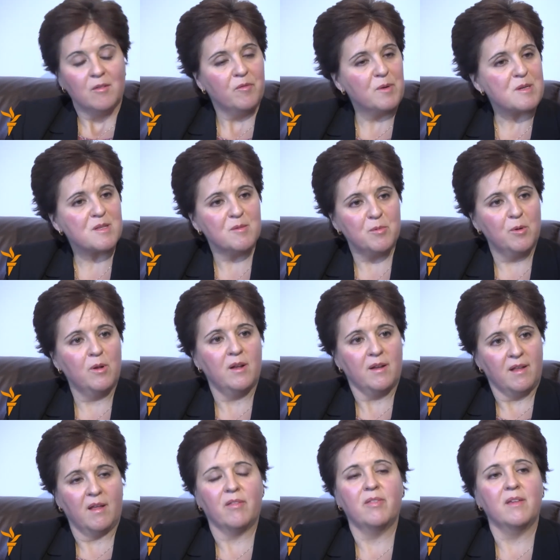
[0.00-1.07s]
First of all,
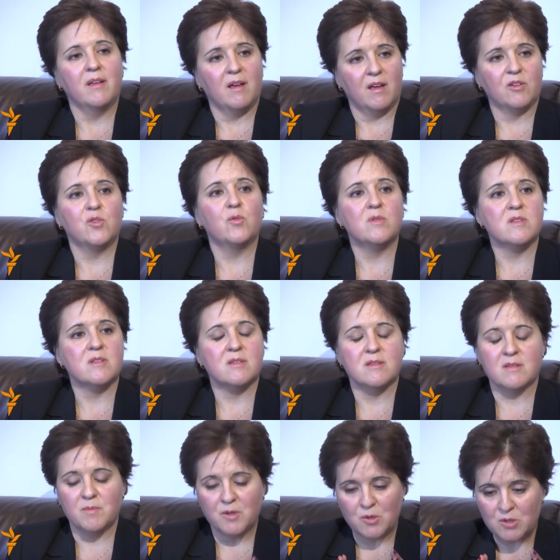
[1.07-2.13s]
and I think I have to
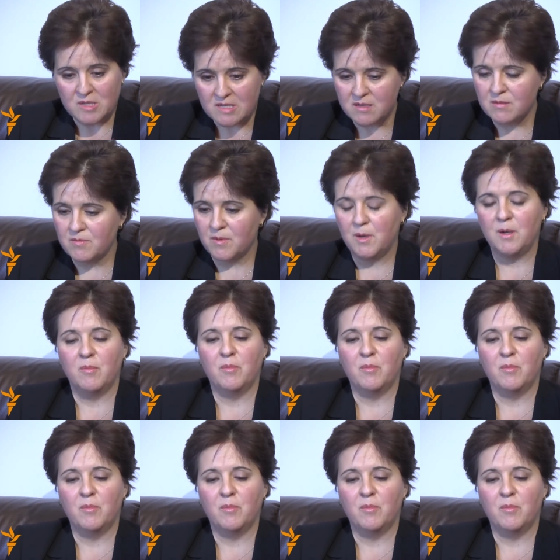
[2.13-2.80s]
insist because this is very